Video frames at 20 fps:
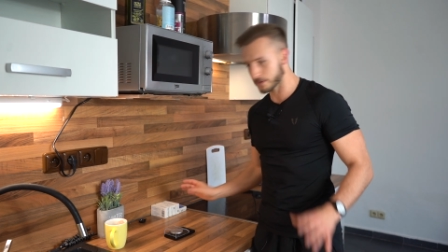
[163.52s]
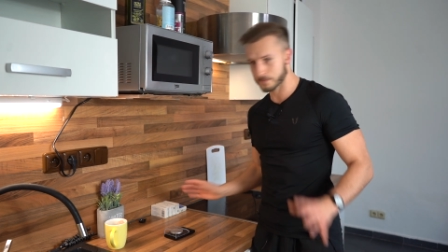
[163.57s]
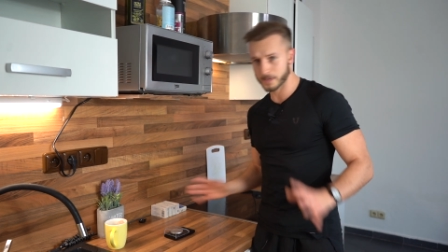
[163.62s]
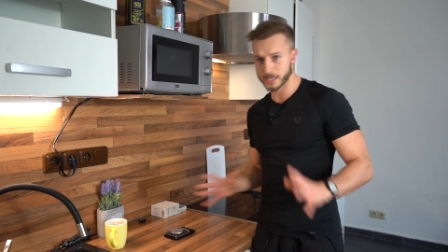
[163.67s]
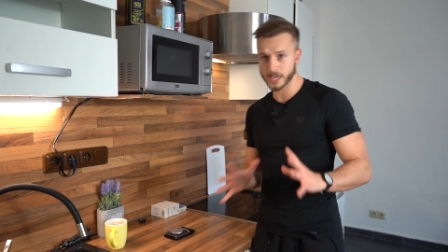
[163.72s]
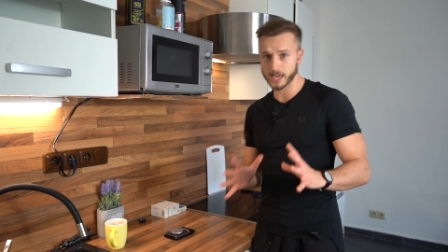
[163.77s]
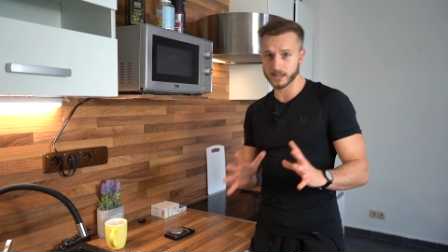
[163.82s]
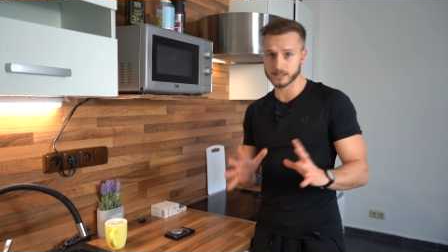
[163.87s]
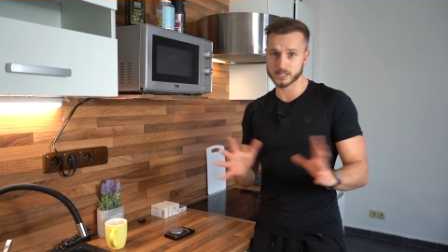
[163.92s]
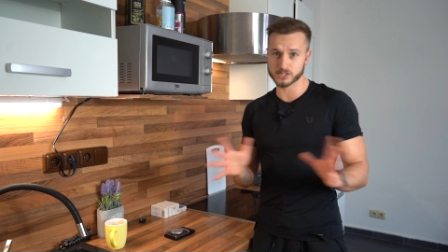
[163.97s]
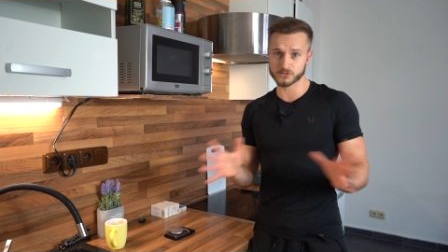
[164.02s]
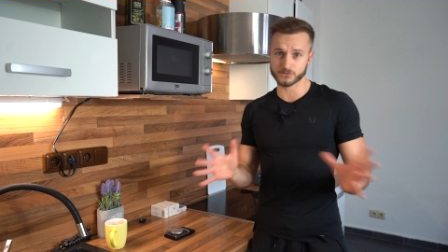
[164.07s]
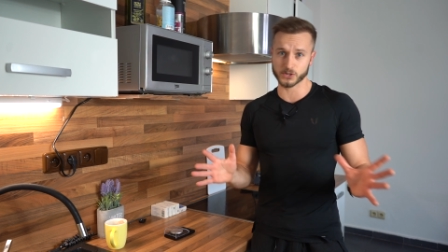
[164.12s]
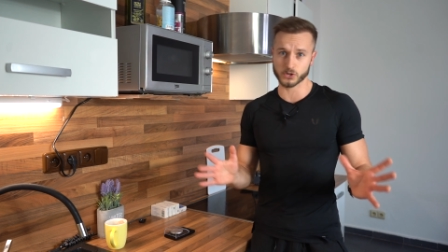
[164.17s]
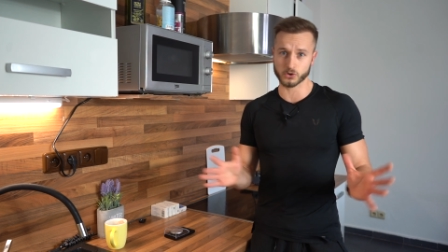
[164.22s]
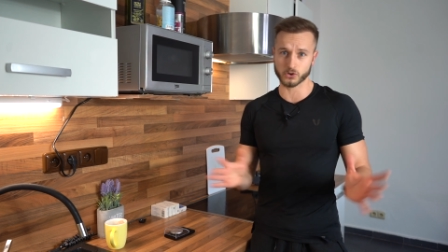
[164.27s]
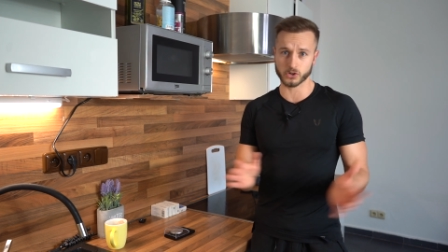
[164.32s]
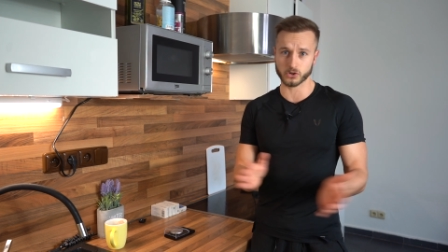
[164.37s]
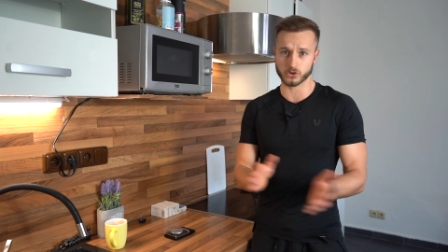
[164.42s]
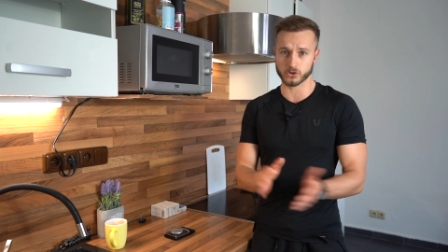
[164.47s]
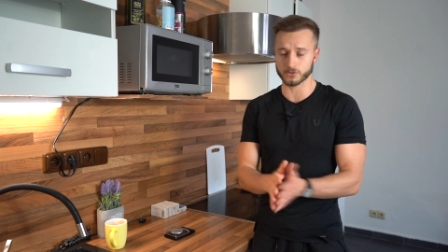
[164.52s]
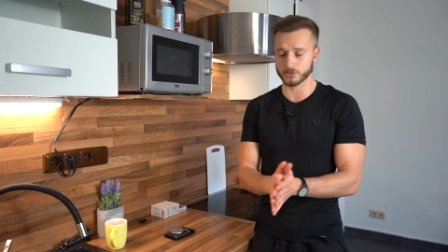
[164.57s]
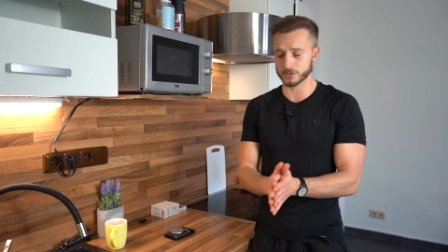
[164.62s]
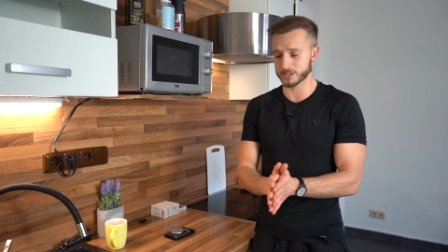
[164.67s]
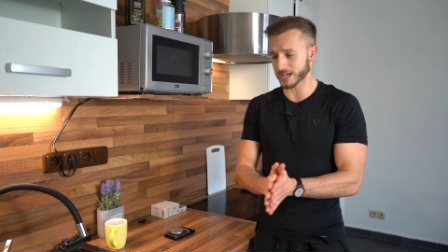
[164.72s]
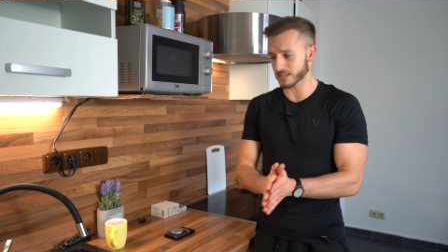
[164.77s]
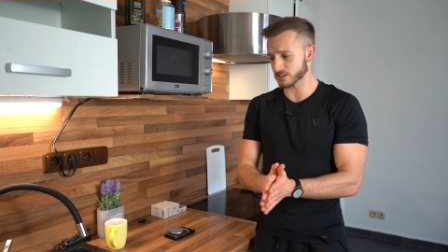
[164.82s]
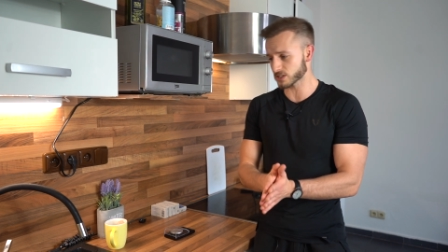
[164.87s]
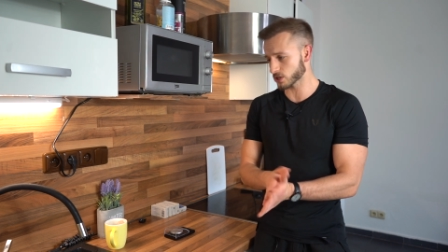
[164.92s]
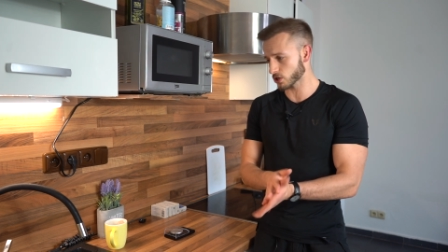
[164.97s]
Again, this video
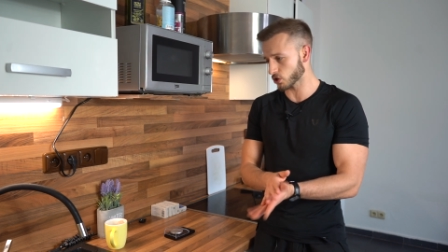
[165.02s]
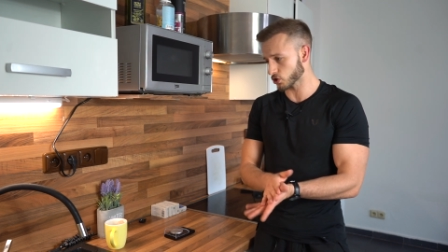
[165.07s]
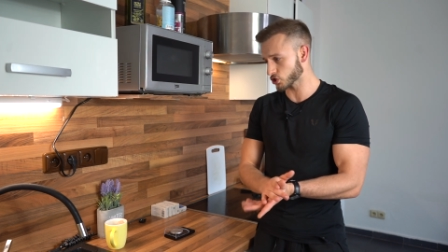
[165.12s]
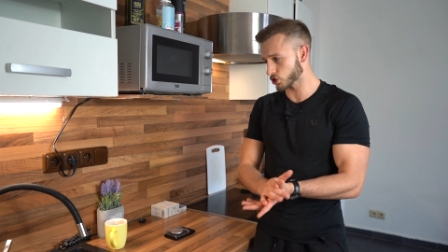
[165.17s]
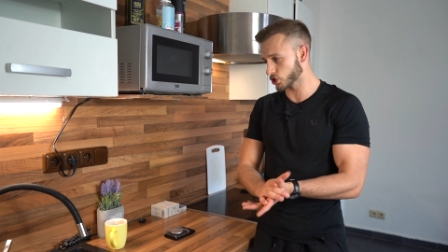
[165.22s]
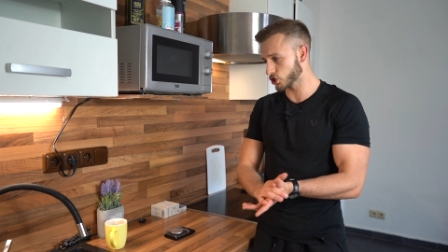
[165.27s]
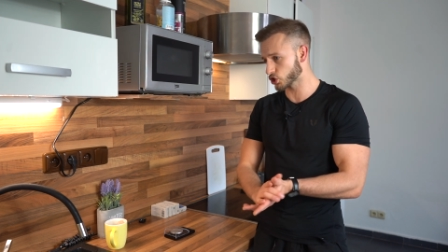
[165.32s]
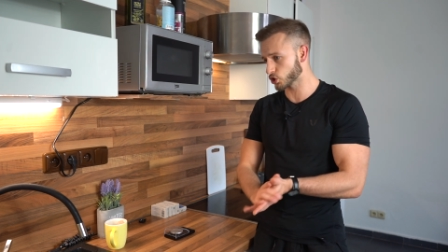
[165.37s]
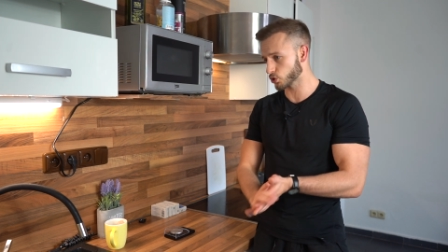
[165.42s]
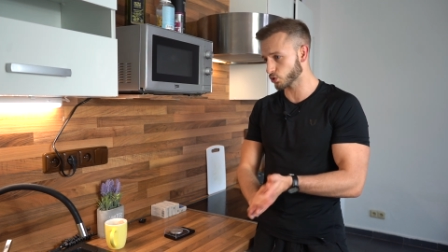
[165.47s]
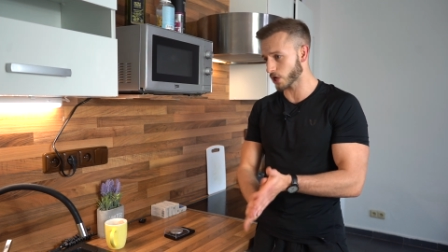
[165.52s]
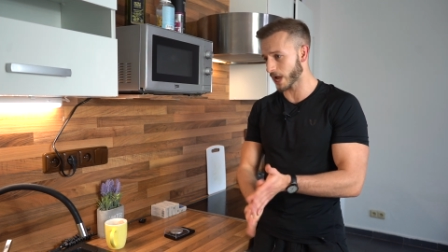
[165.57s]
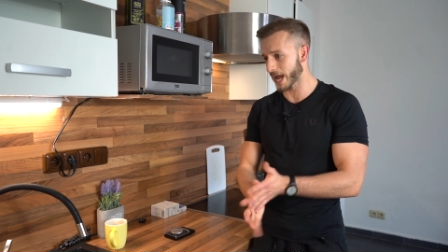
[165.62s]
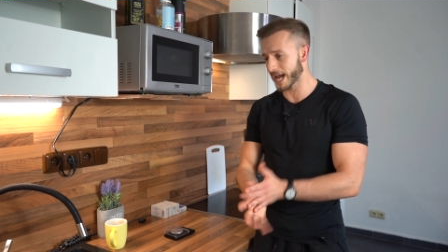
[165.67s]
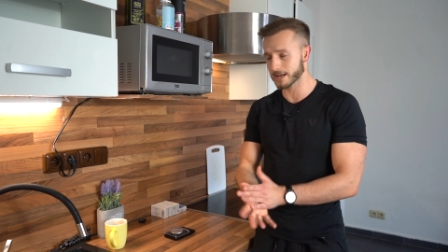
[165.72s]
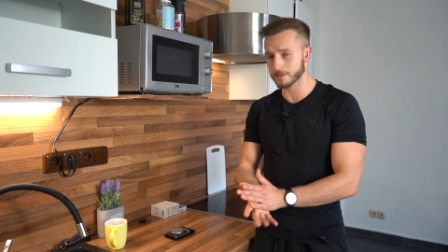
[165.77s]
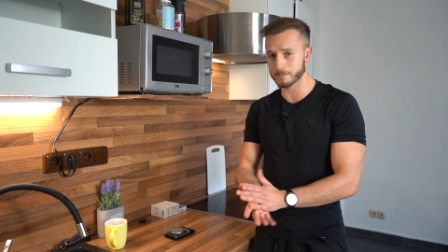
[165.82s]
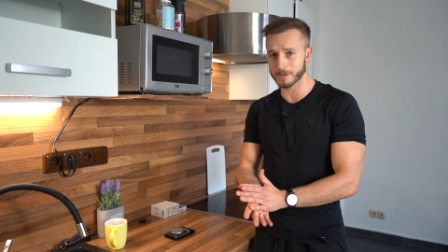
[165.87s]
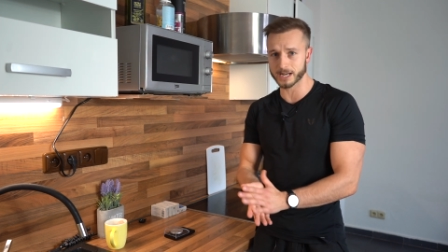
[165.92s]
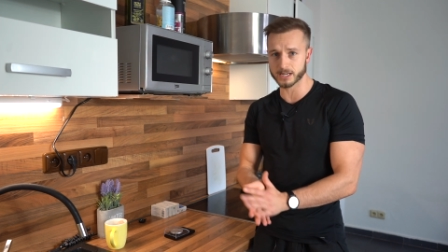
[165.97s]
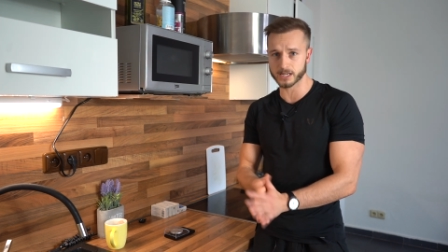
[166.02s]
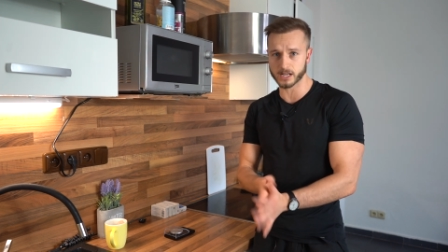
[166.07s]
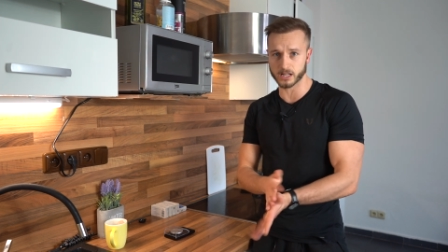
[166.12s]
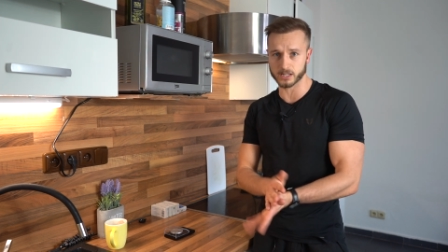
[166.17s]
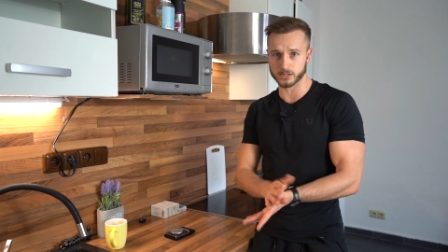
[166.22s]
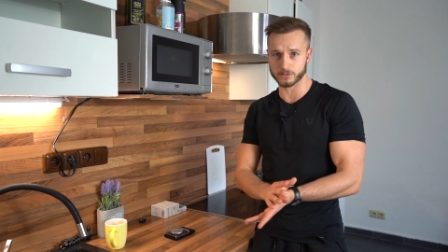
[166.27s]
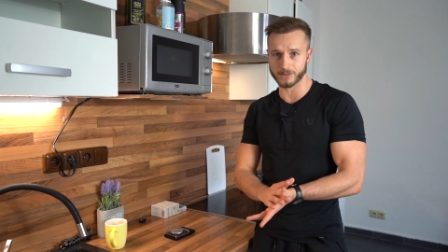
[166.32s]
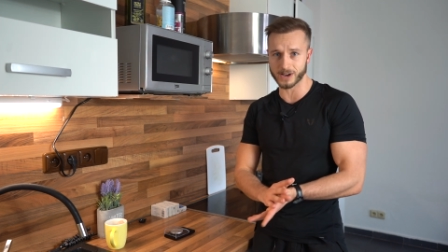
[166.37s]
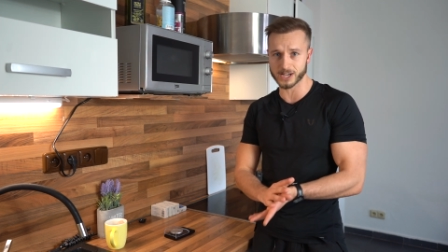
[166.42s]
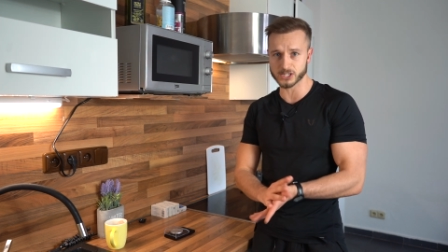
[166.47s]
doesn't constitute any
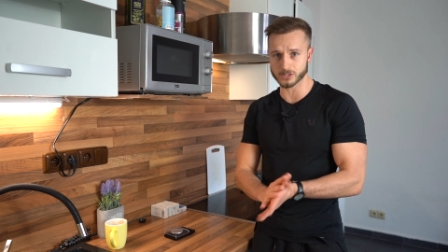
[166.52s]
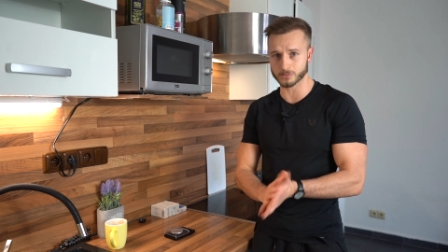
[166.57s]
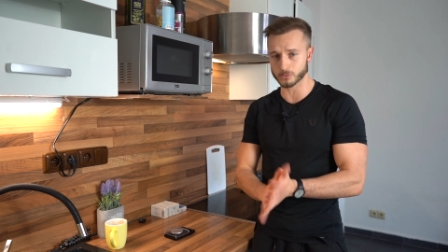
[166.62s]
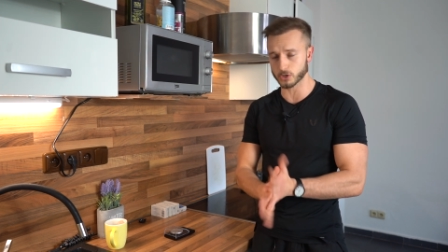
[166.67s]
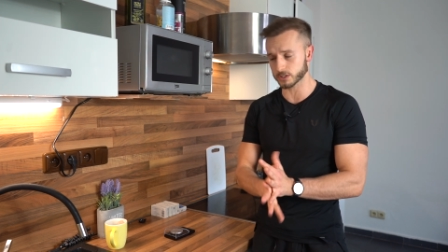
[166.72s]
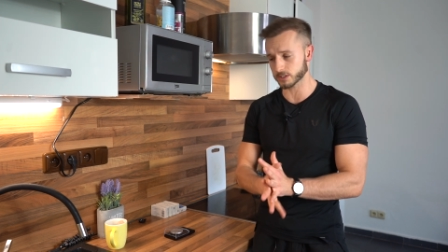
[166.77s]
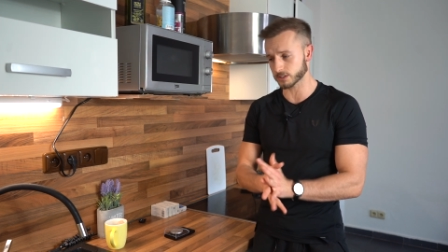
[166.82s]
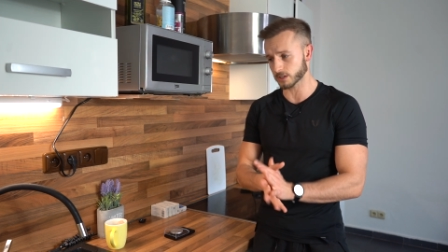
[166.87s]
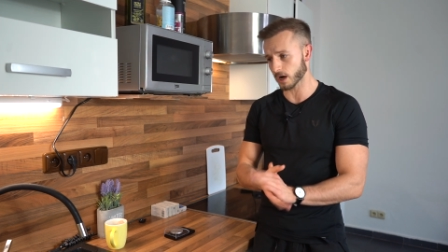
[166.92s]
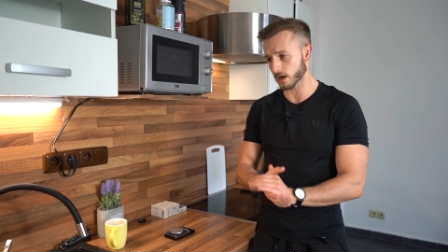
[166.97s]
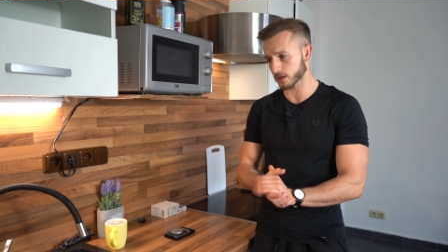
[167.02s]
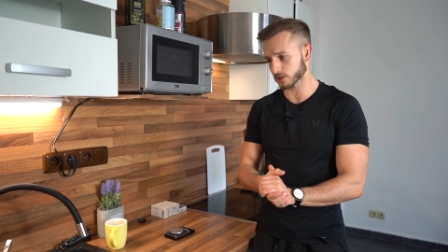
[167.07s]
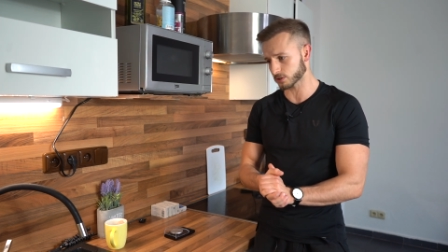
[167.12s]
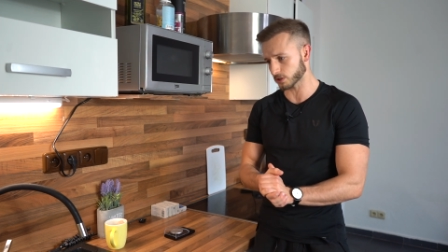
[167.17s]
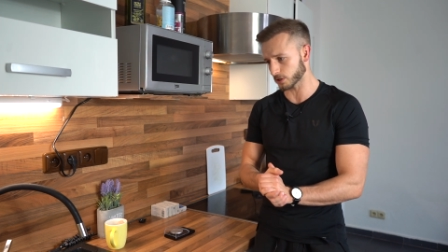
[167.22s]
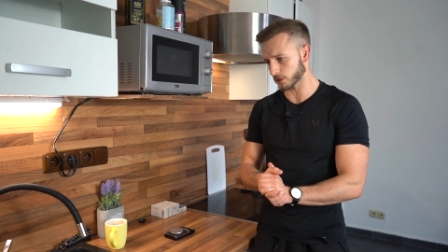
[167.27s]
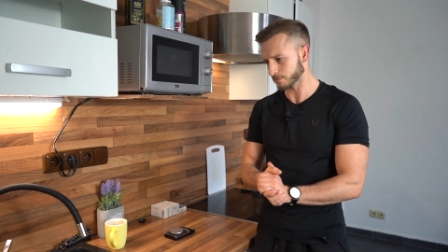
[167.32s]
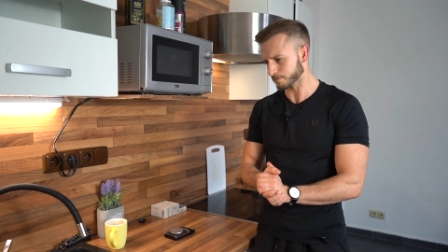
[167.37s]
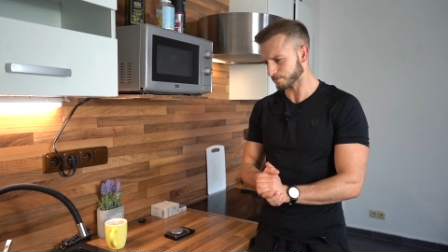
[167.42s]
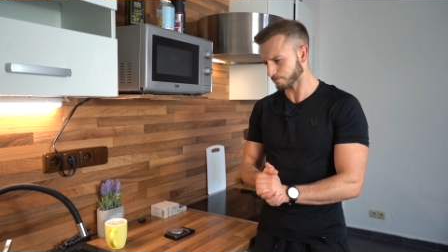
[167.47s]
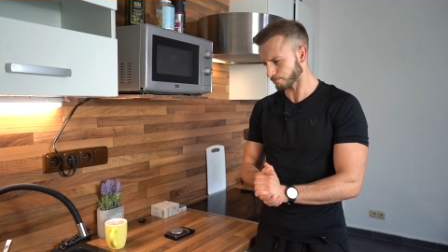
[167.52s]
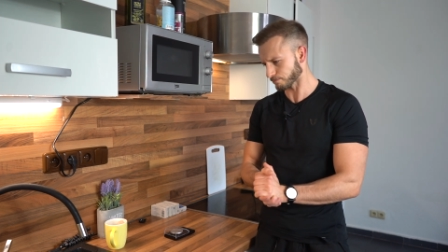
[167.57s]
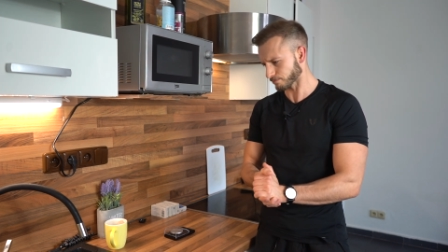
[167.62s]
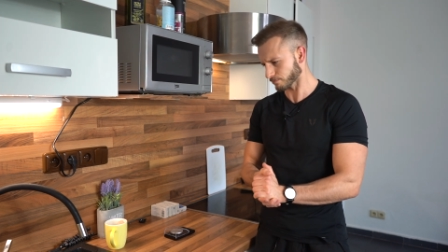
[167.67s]
medical advice. I'm not a doctor.